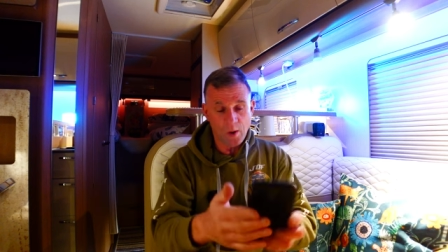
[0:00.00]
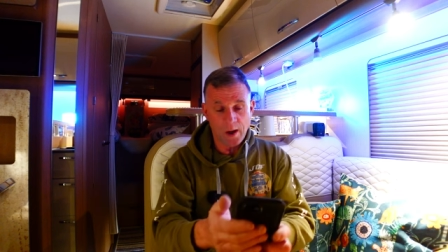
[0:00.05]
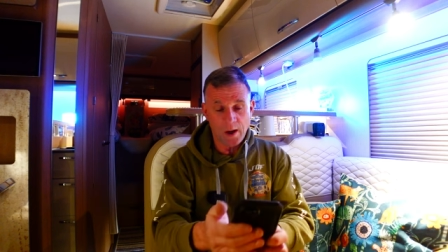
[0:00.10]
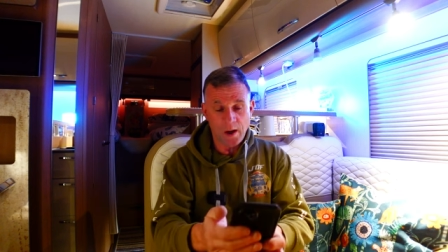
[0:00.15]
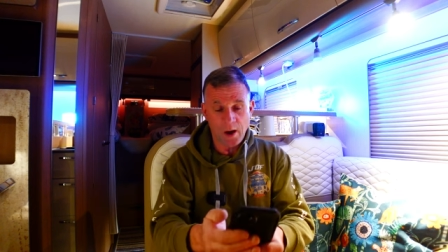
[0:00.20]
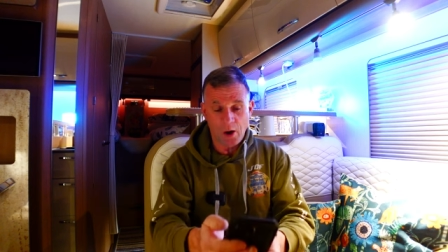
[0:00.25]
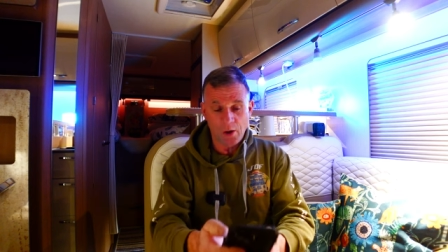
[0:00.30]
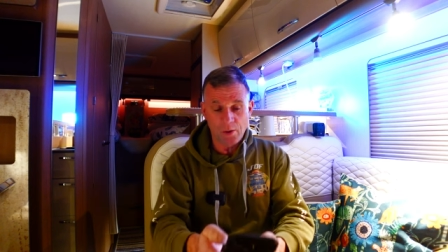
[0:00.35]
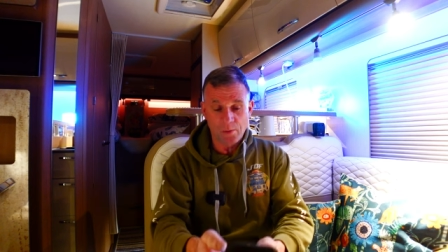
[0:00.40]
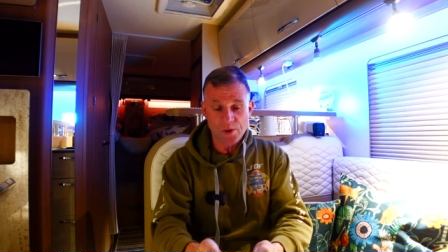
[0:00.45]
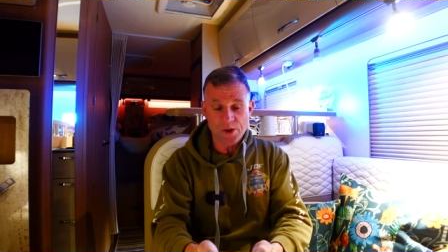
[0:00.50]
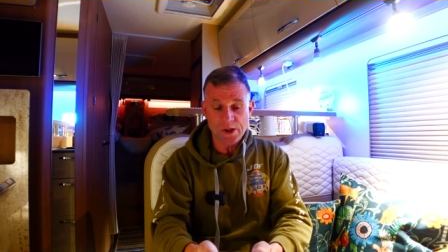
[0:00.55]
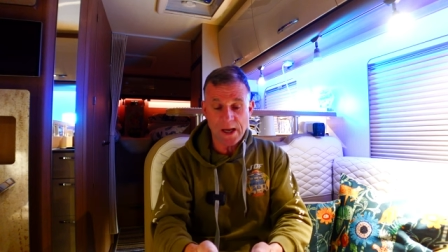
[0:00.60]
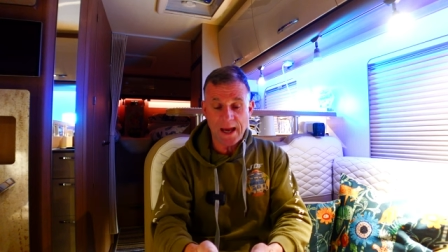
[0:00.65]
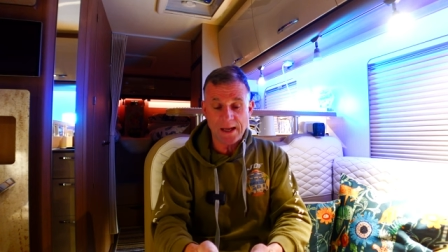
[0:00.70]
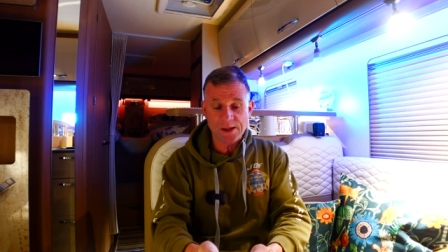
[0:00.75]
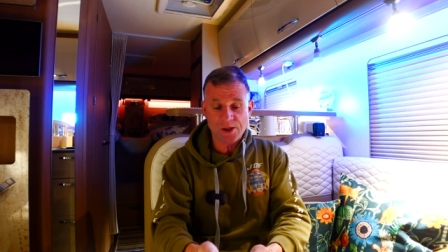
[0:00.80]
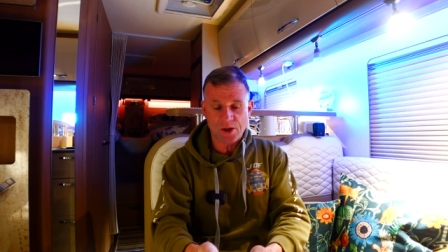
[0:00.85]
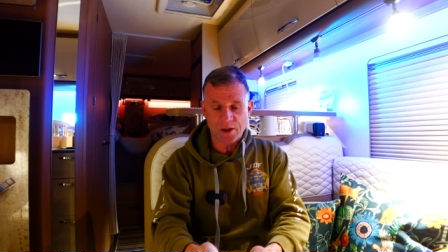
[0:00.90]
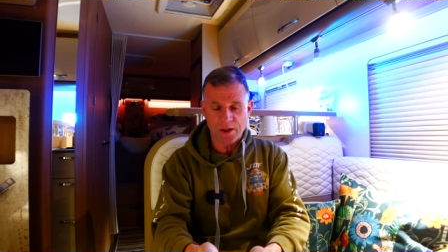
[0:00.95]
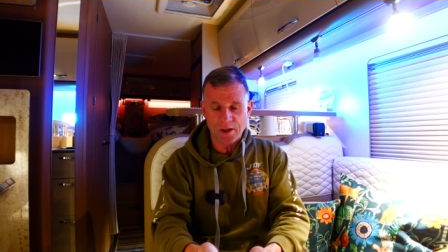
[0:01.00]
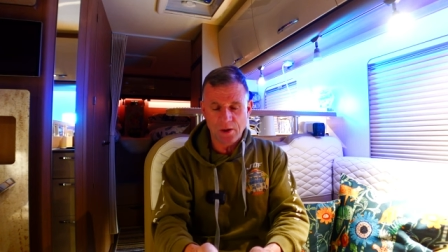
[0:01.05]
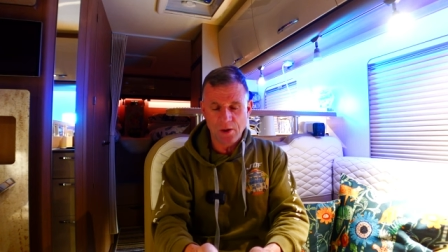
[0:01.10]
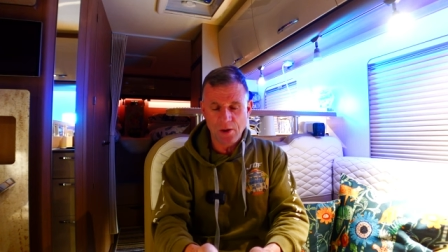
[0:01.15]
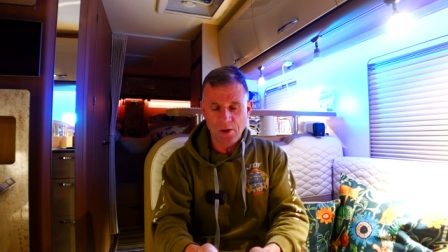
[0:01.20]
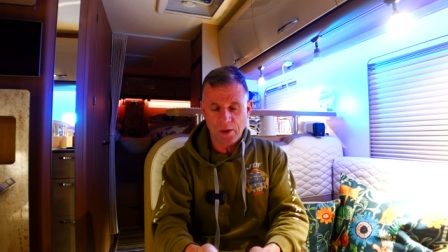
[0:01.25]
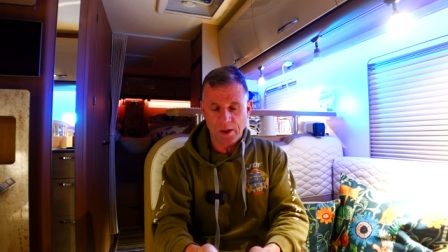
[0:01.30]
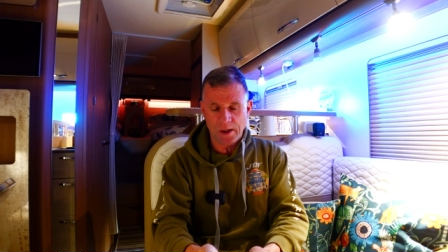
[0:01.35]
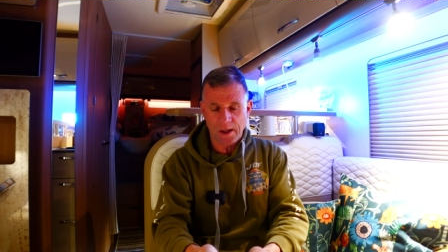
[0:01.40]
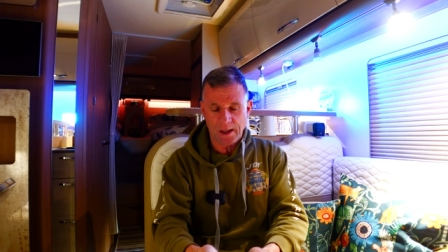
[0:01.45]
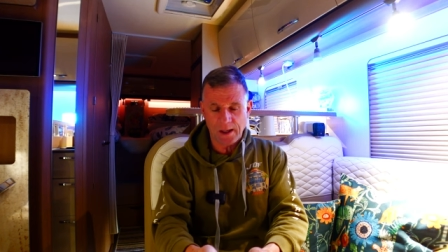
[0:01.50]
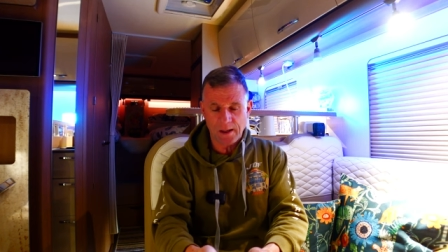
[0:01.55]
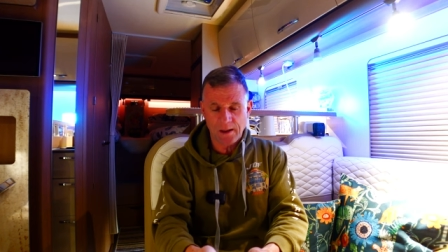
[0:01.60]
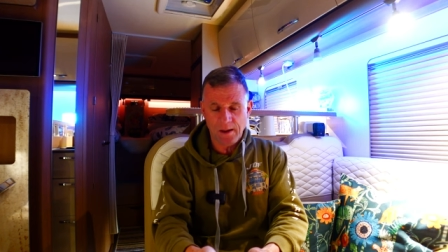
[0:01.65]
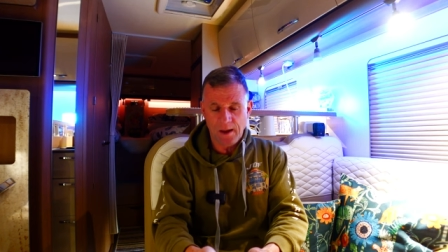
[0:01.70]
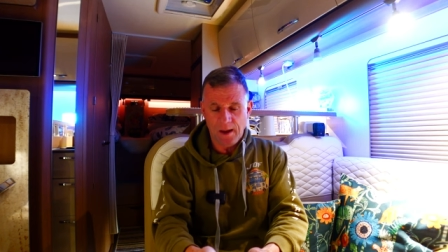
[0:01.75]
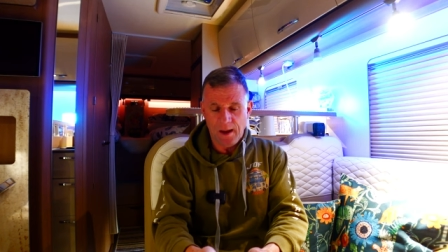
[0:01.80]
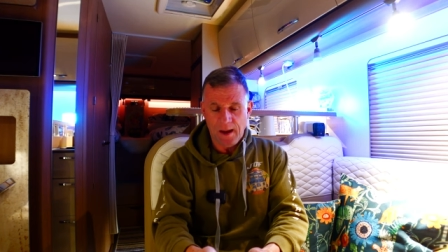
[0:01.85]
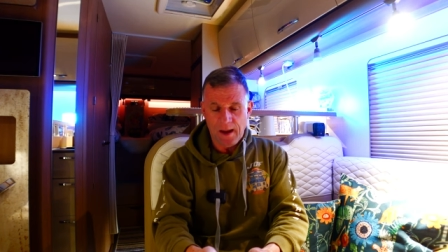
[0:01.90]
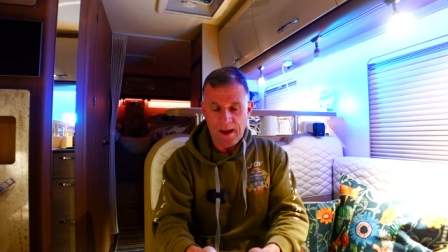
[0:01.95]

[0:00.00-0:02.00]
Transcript: uh, i was actually looking